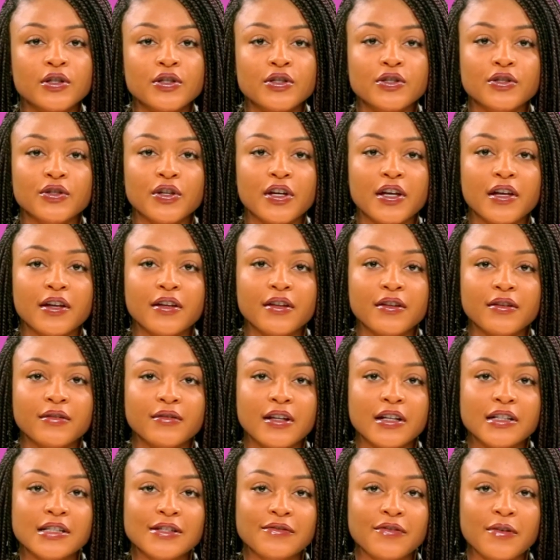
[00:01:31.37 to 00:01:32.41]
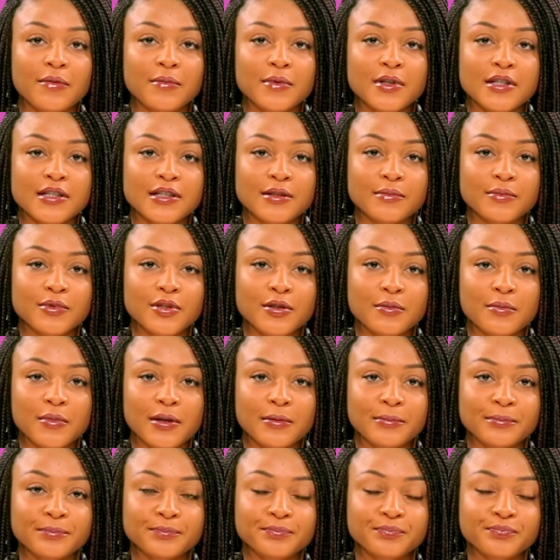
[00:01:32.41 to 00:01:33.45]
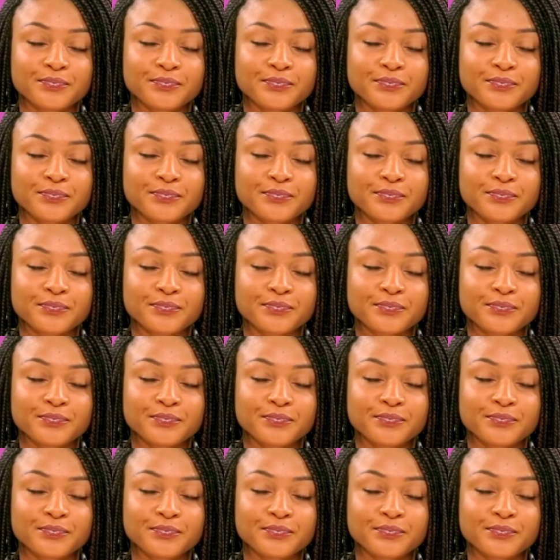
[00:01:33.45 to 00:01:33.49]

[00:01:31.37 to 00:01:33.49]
So yeah, that's feminism to me.